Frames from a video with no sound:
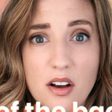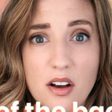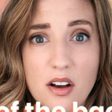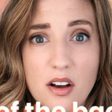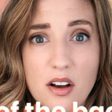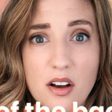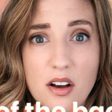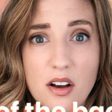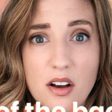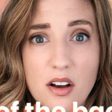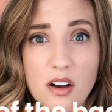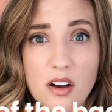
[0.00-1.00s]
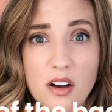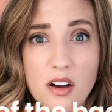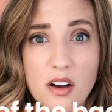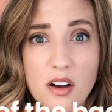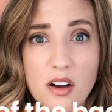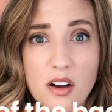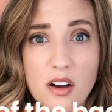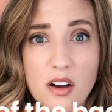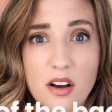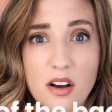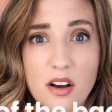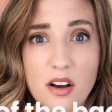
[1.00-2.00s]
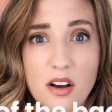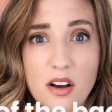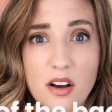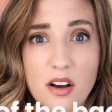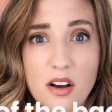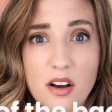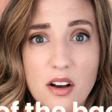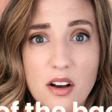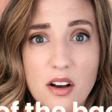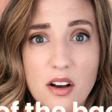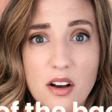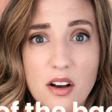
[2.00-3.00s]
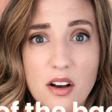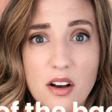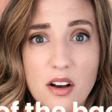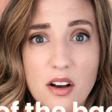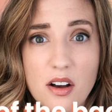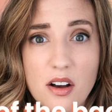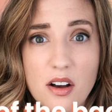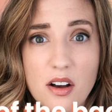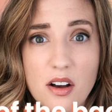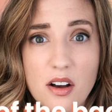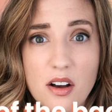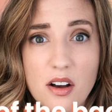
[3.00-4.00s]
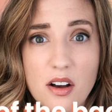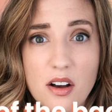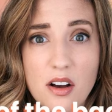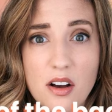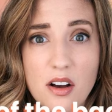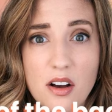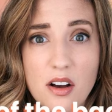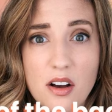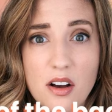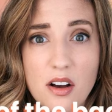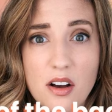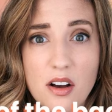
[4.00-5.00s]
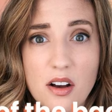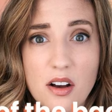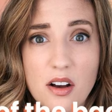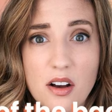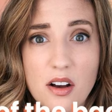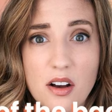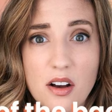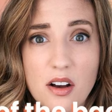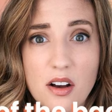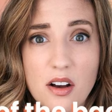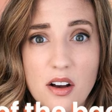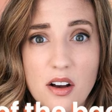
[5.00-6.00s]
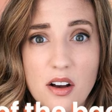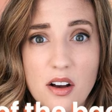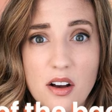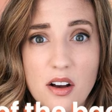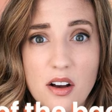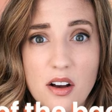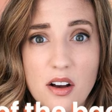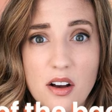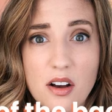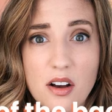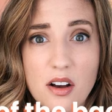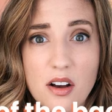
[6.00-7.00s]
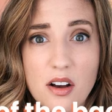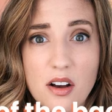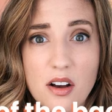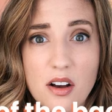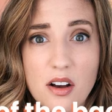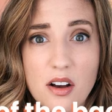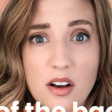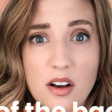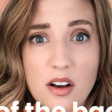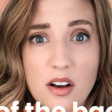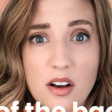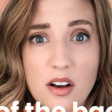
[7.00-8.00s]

This is a still picture; no speech is visible.